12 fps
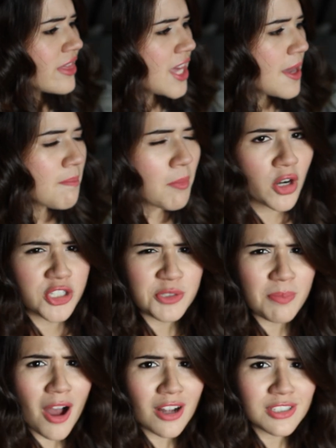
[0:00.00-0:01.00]
the
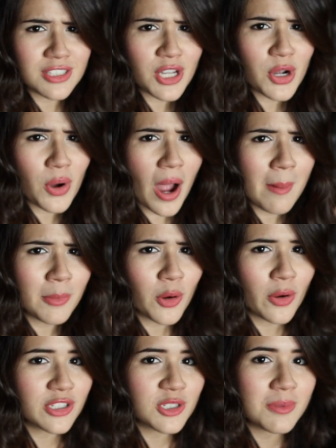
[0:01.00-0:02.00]
March box so I'm
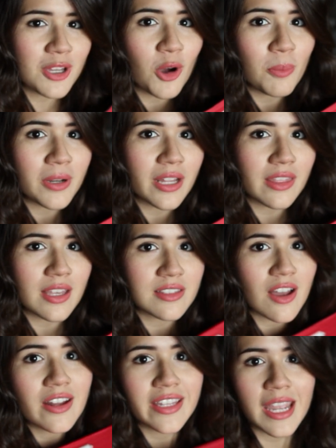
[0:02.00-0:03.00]
going to be opening
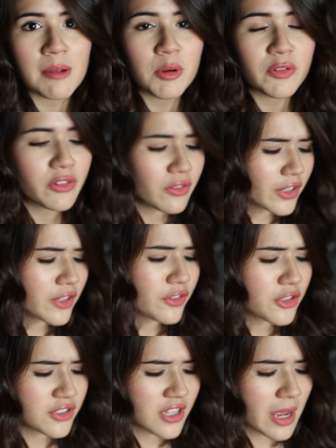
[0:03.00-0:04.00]
this on camera for the very
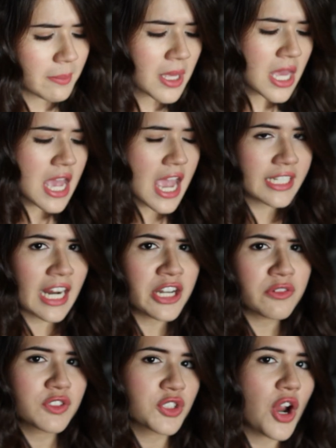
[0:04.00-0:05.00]
first time and
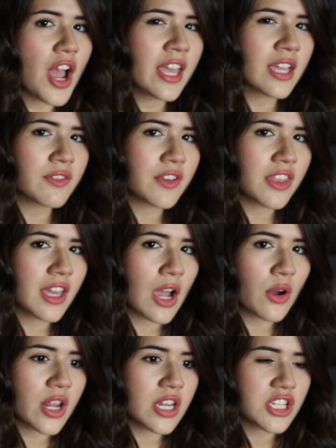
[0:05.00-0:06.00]
kind of trying everything
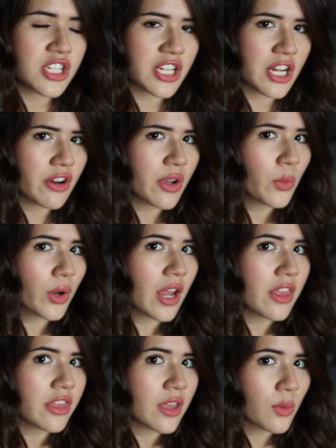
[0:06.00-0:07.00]
out and sharing what
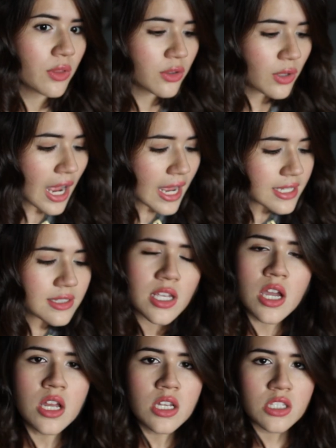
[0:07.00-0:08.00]
I think with you
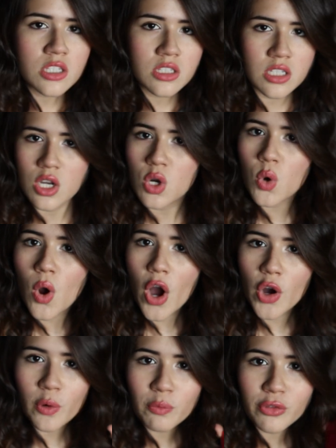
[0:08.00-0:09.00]
guys. So
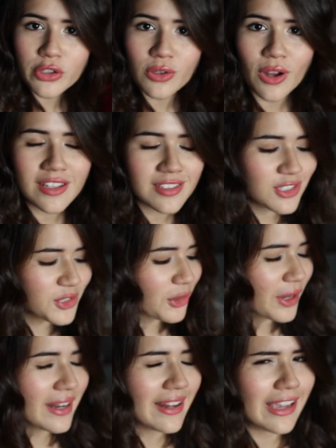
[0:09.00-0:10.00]
hopefully you guys
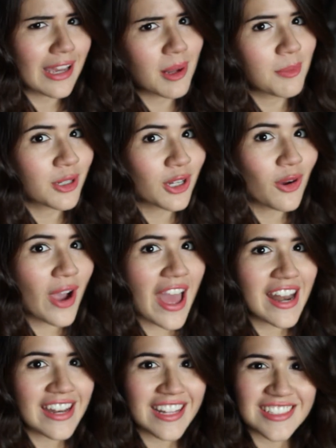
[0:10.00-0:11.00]
enjoy it and I'm gonna go
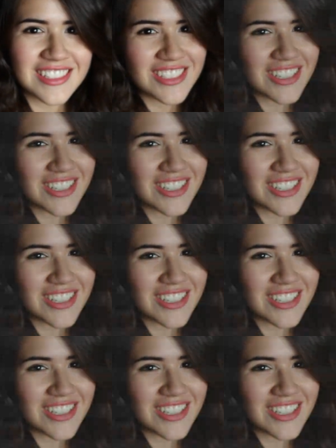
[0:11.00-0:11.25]
ahead and get